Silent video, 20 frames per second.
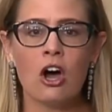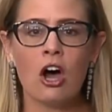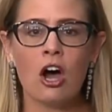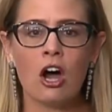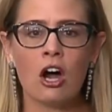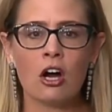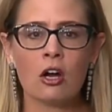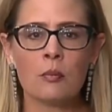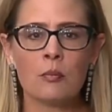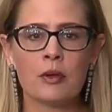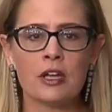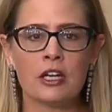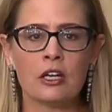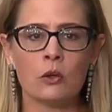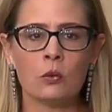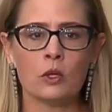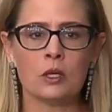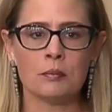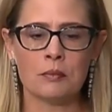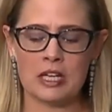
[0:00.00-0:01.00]
Our
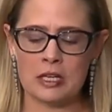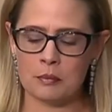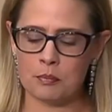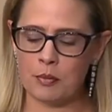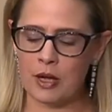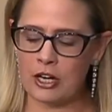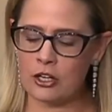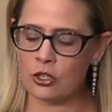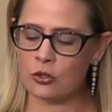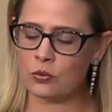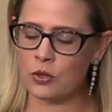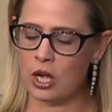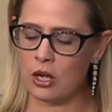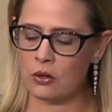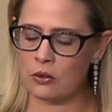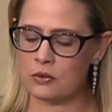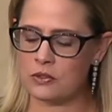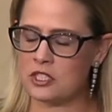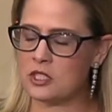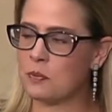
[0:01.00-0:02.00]
bill will mean better
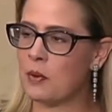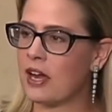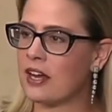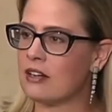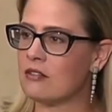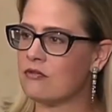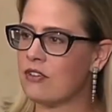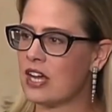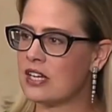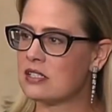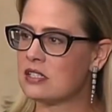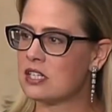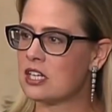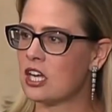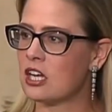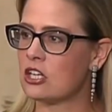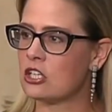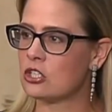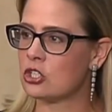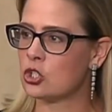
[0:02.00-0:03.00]
roads by investing
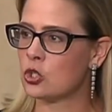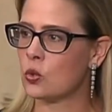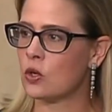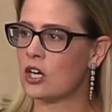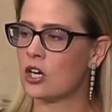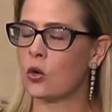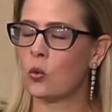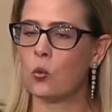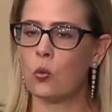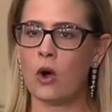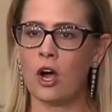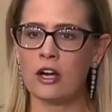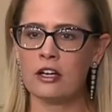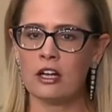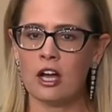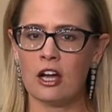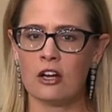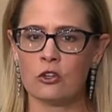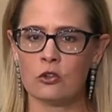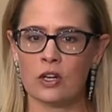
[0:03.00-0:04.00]
a historic
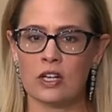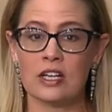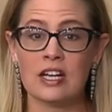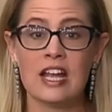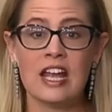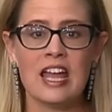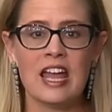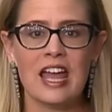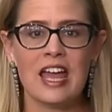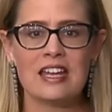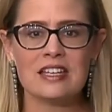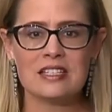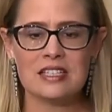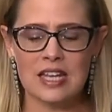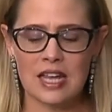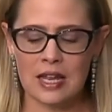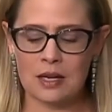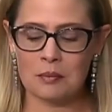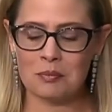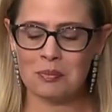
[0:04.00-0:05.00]

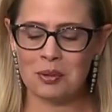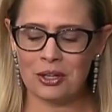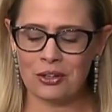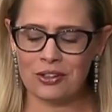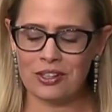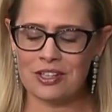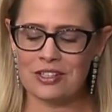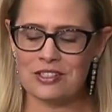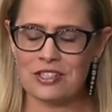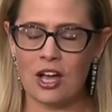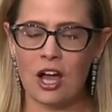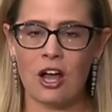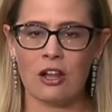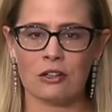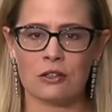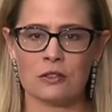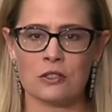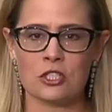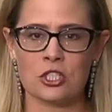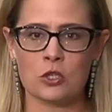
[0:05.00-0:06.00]
$110 billion
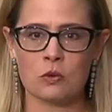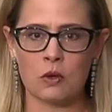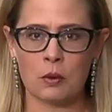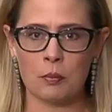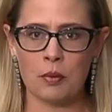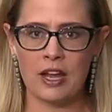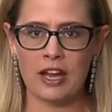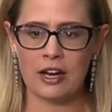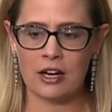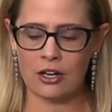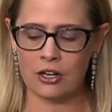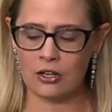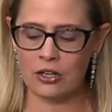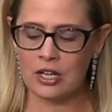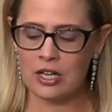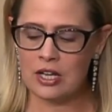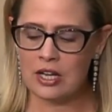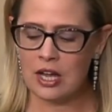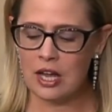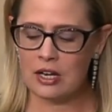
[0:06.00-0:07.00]
to repair
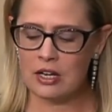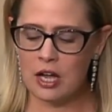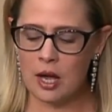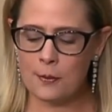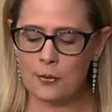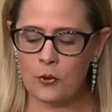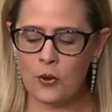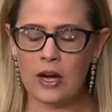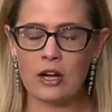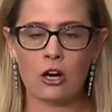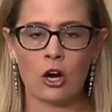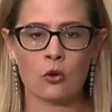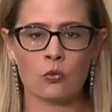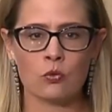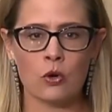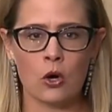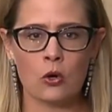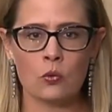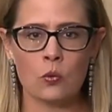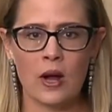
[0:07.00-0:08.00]
and upgrade our
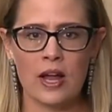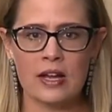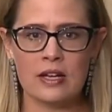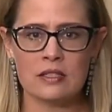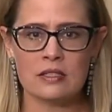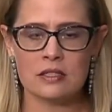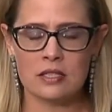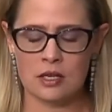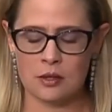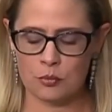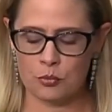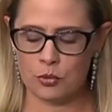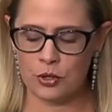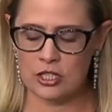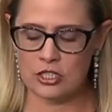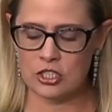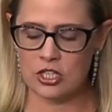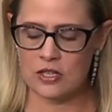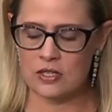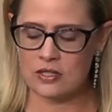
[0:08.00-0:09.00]
roadways,
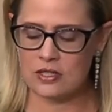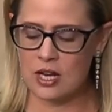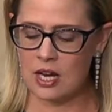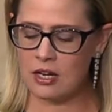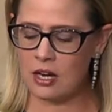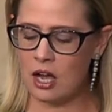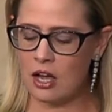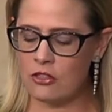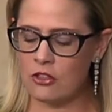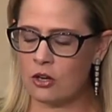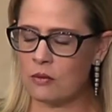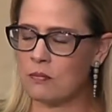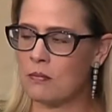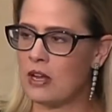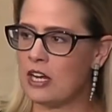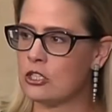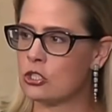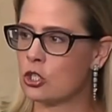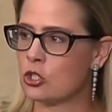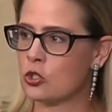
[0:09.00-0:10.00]
bridges, and other
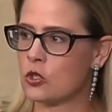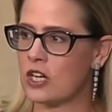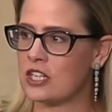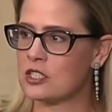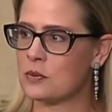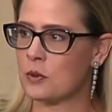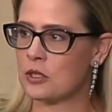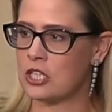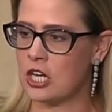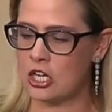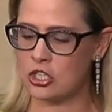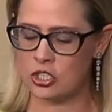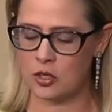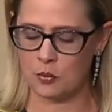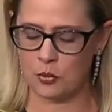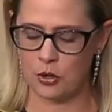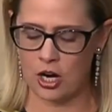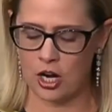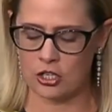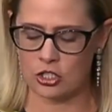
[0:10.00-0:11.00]
major transportation
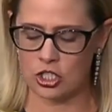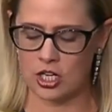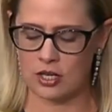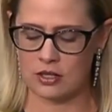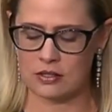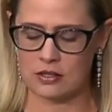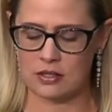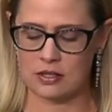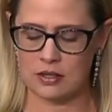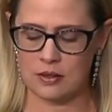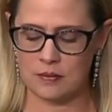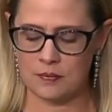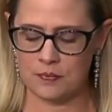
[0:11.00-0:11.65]
projects.